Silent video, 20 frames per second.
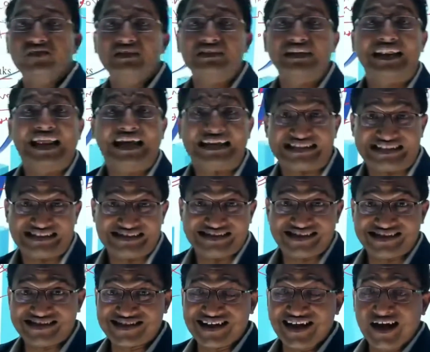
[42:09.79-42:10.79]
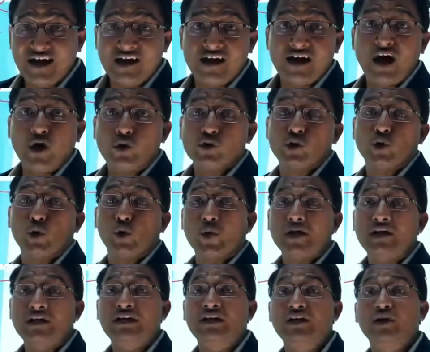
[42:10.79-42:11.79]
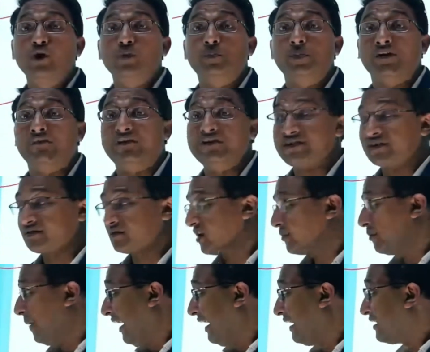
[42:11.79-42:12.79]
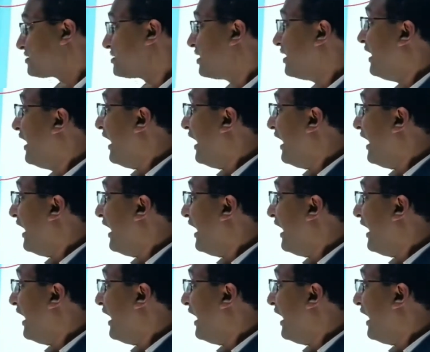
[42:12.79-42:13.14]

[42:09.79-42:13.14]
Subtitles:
given the licenses. Around 20 new private sector banks,